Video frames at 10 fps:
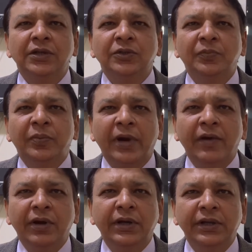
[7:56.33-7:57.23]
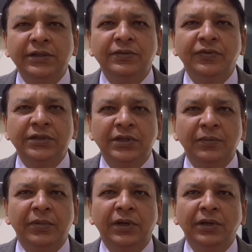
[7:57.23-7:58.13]
private list
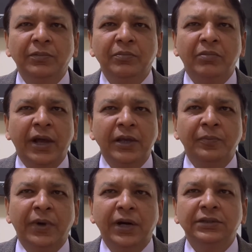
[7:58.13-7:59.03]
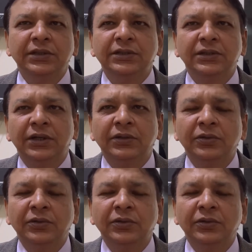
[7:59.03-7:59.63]
visitable, bike parts is equal to new